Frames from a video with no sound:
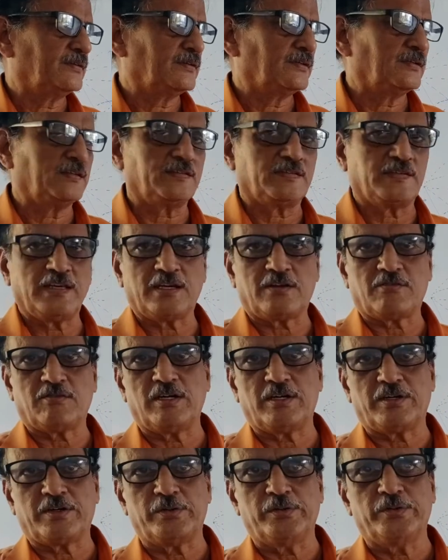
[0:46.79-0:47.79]
is
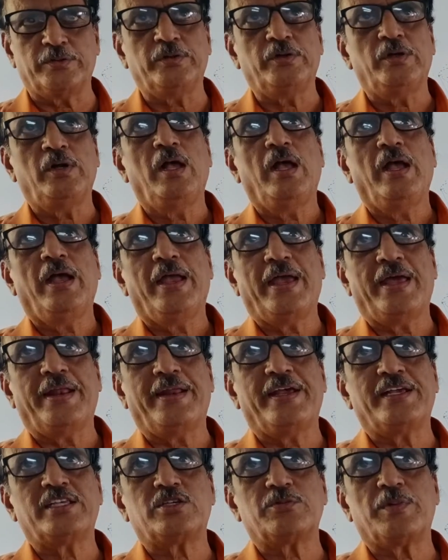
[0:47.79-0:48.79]
equal to
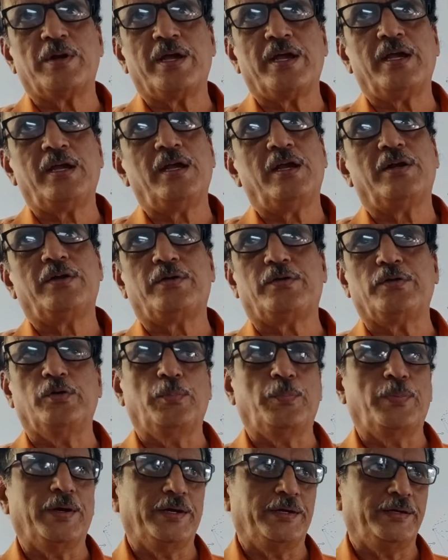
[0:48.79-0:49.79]
nh by 2
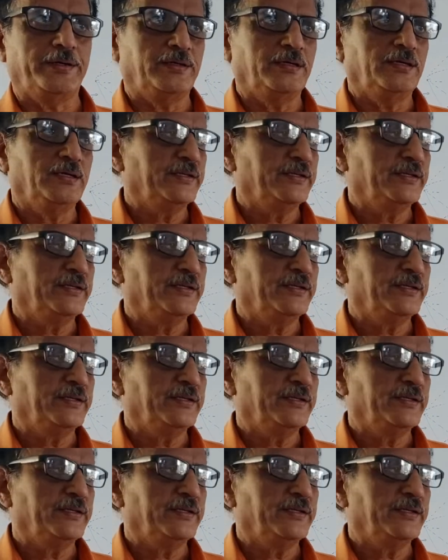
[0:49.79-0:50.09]
pi.